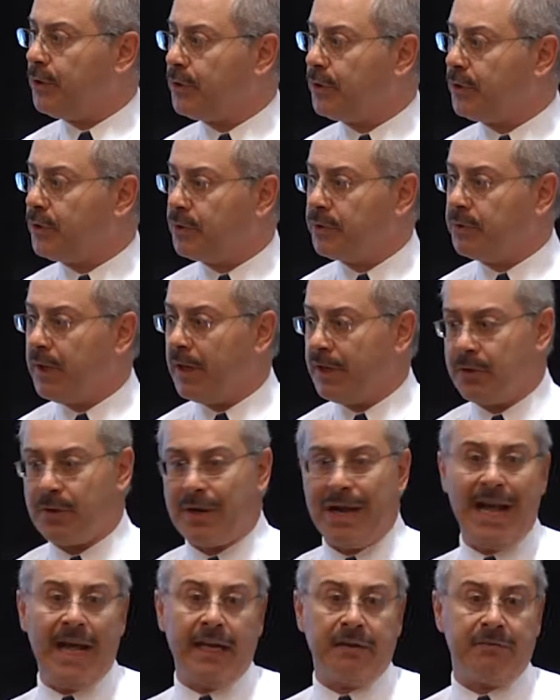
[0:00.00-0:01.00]
to you and you're
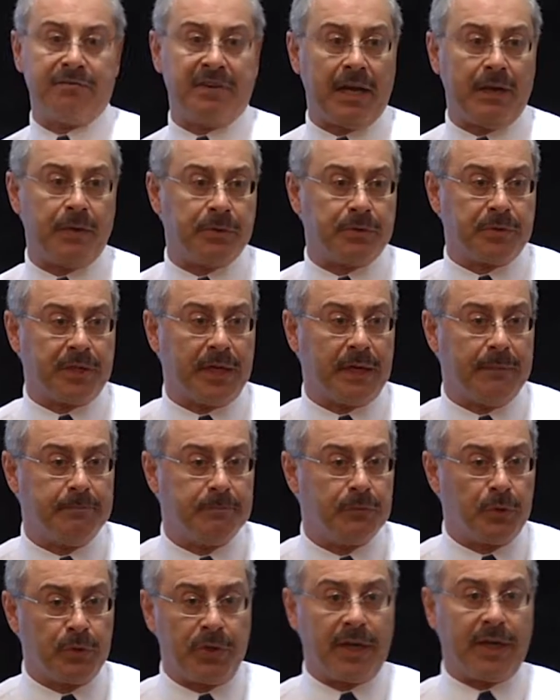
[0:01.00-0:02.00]
adding value to them.
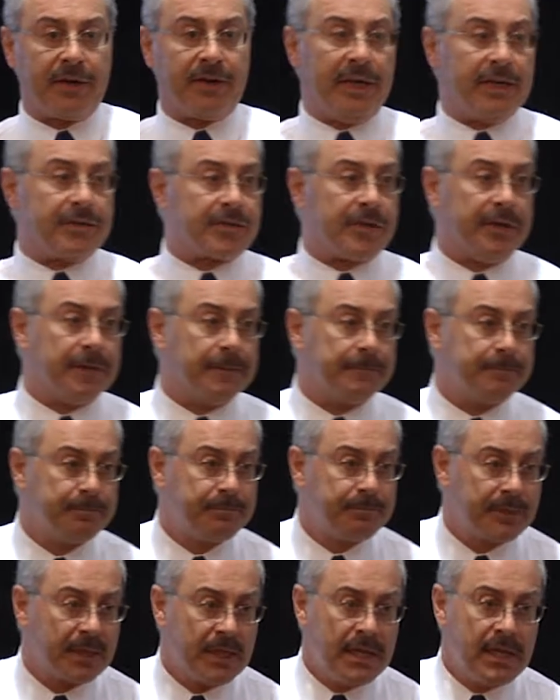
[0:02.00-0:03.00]
Would you agree, yes or no?
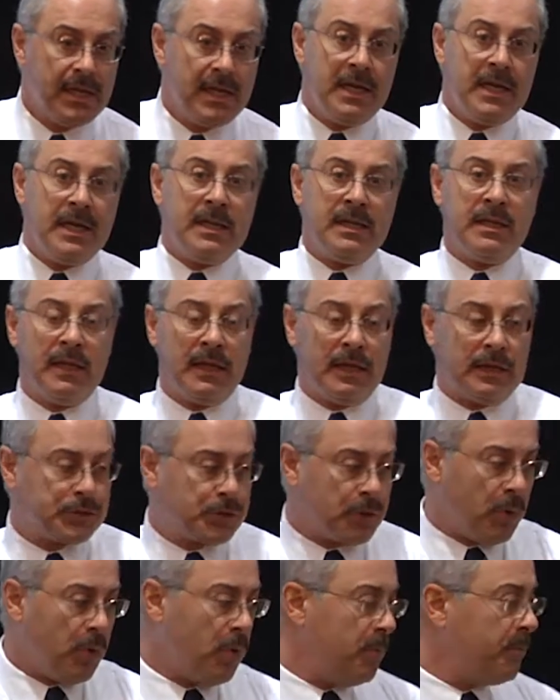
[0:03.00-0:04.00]
Uh,
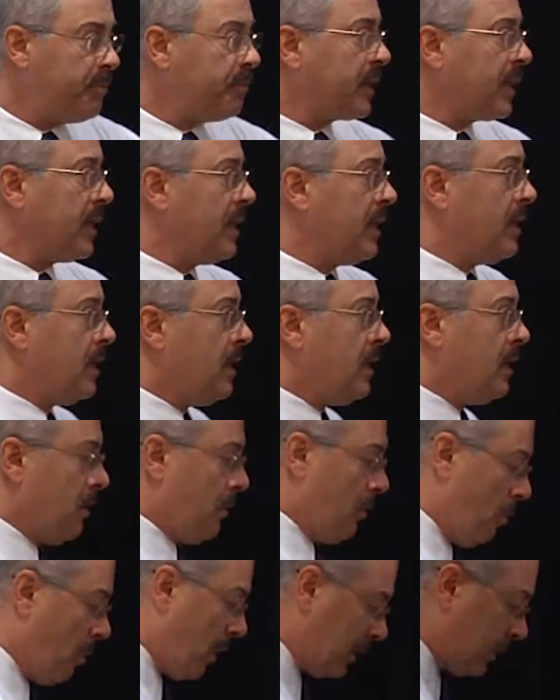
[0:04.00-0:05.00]
so
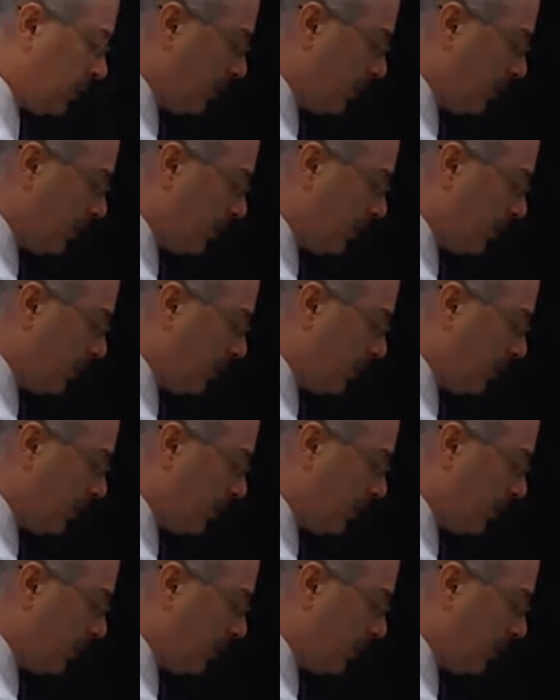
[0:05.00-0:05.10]
what